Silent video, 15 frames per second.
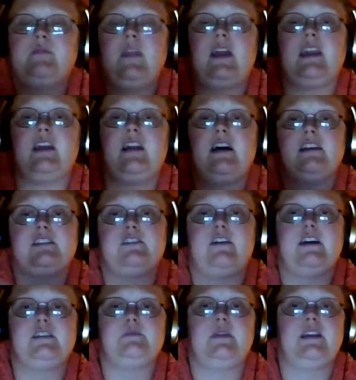I can also
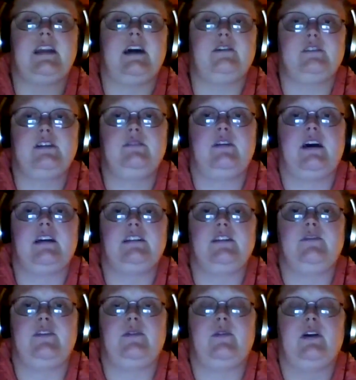ask my dowsing rods if
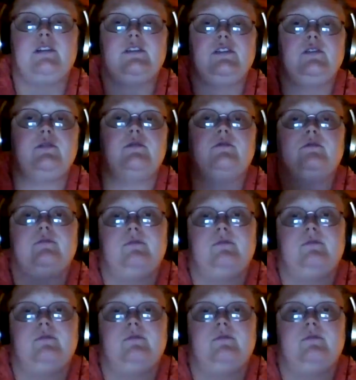you want to,